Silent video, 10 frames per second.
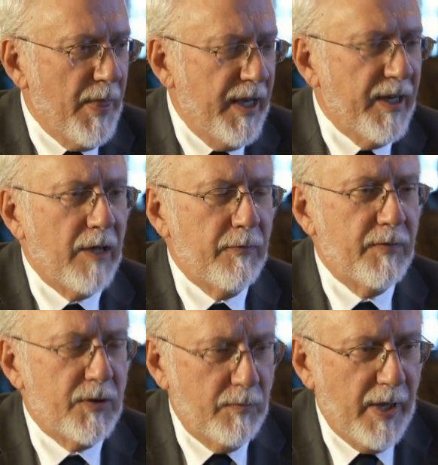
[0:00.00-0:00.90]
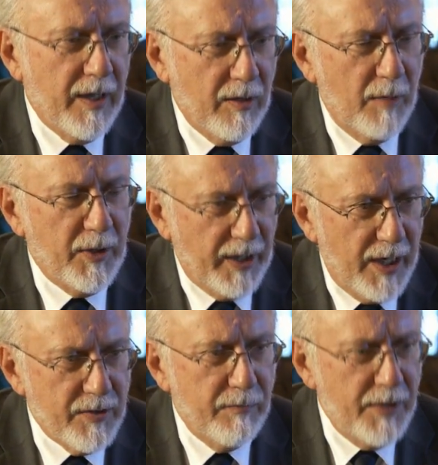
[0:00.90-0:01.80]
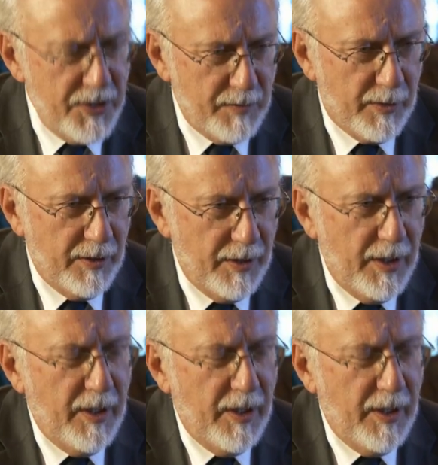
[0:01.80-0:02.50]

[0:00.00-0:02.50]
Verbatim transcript: enough to make communication feasible.